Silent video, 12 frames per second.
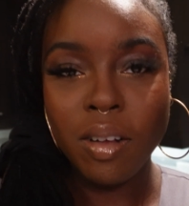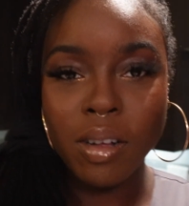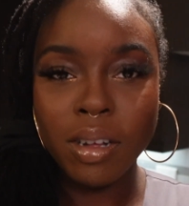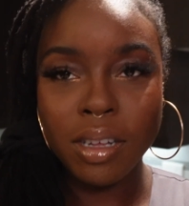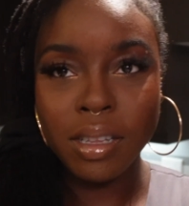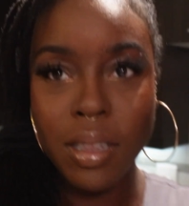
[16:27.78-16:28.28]

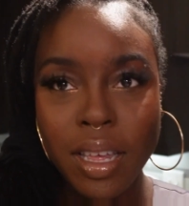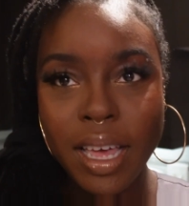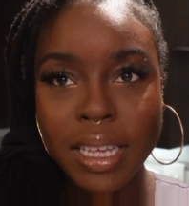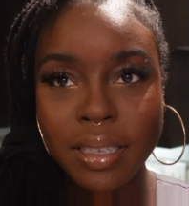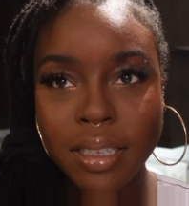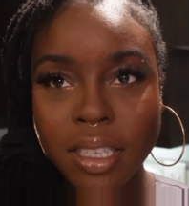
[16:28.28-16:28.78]
on the
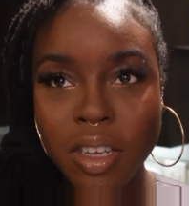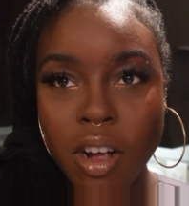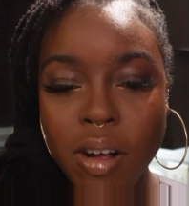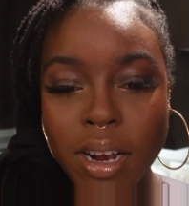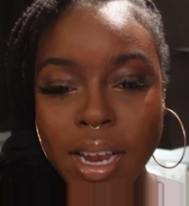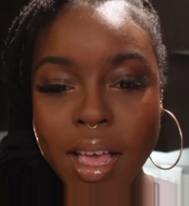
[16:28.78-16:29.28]
SSD
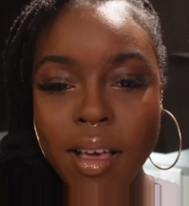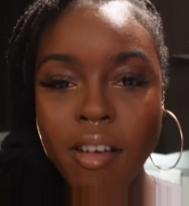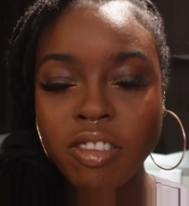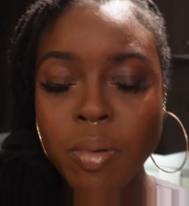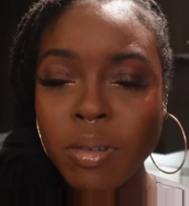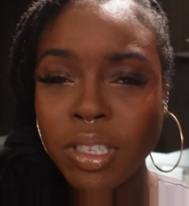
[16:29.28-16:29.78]
card right now. I
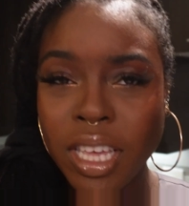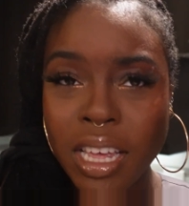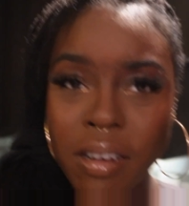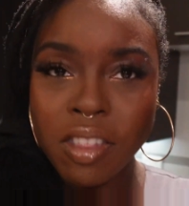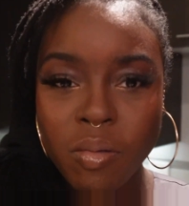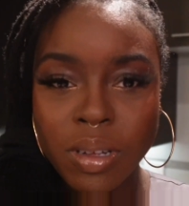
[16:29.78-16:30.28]
was supposed to get
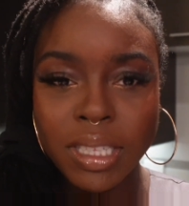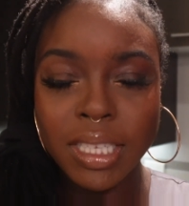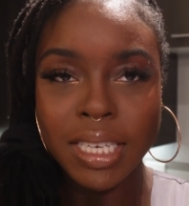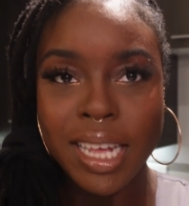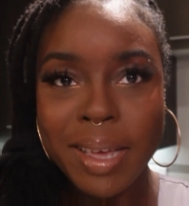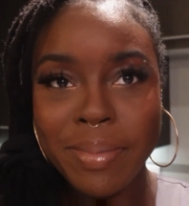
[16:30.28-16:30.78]
another one
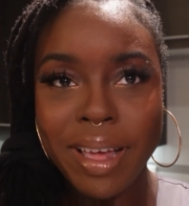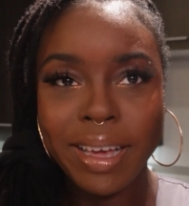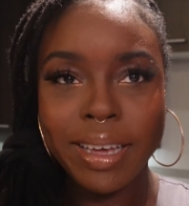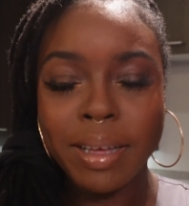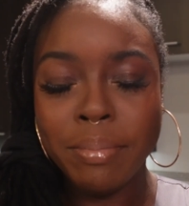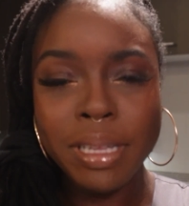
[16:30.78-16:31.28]
today, but
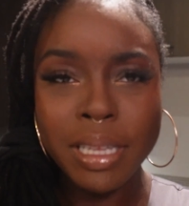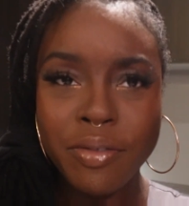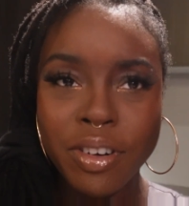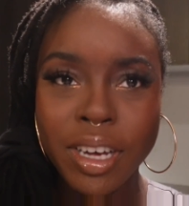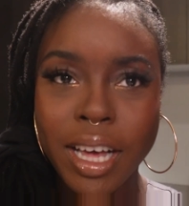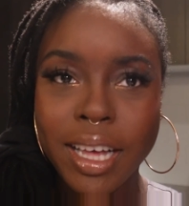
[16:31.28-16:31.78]
I completely
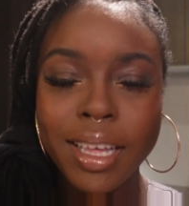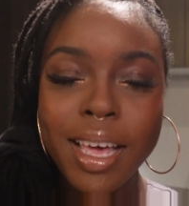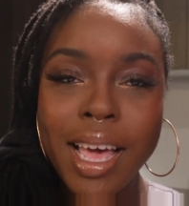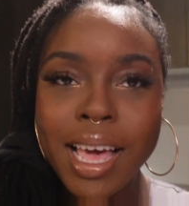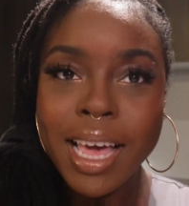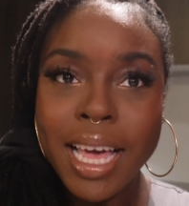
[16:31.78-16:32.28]
forgot
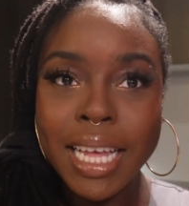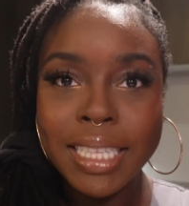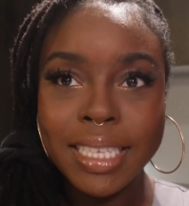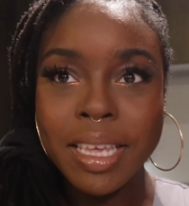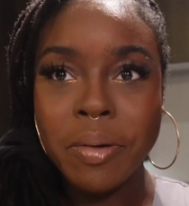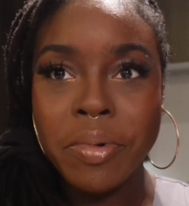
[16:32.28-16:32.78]

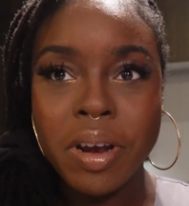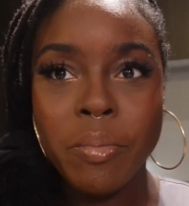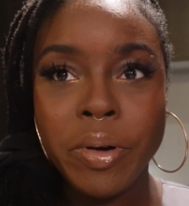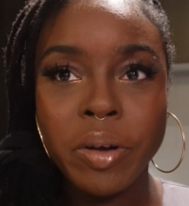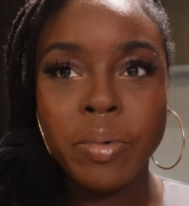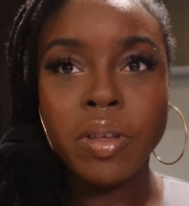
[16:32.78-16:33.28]
to get one. I'm
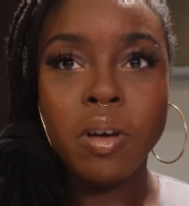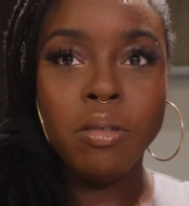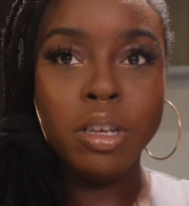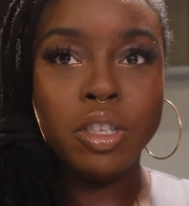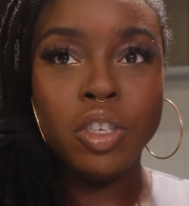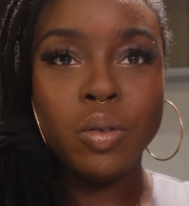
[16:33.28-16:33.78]
working with
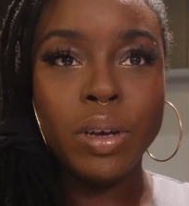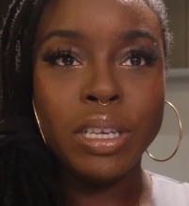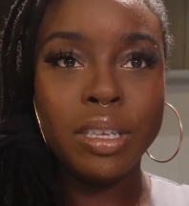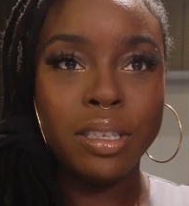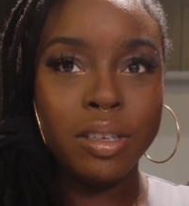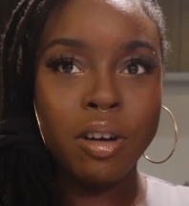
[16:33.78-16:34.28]
only 2
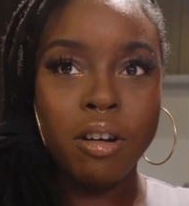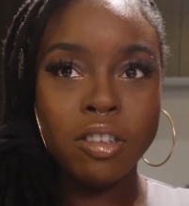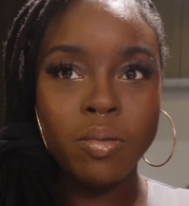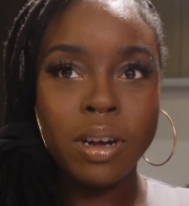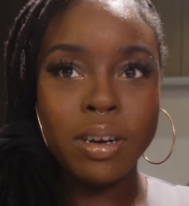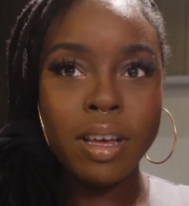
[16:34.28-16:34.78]
SSD
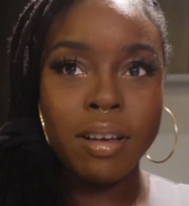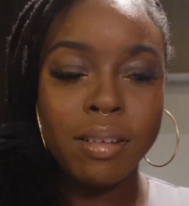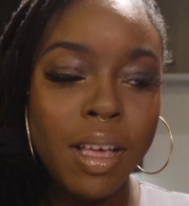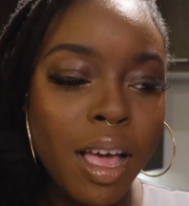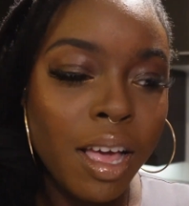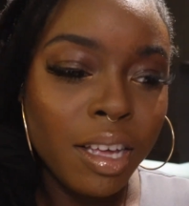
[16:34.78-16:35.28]
cards right now.
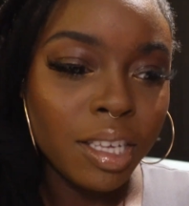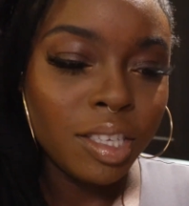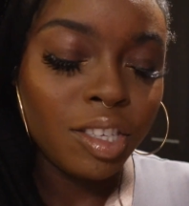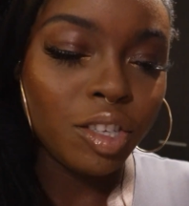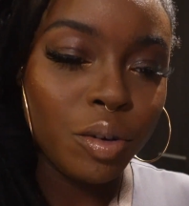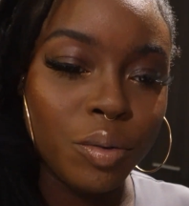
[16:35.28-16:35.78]

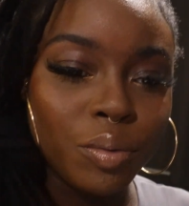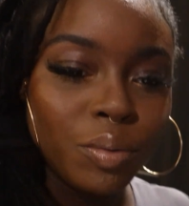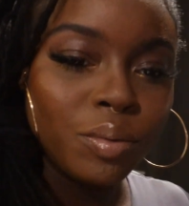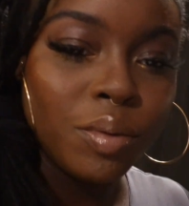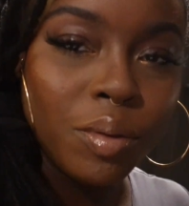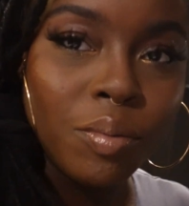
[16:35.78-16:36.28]
So
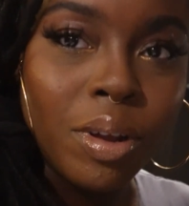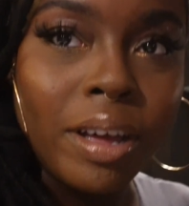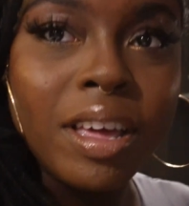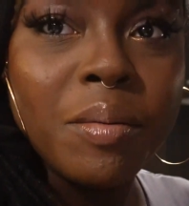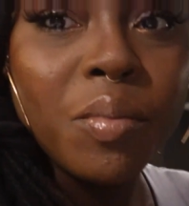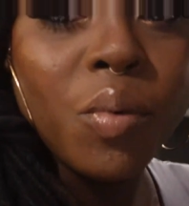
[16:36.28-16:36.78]
when I get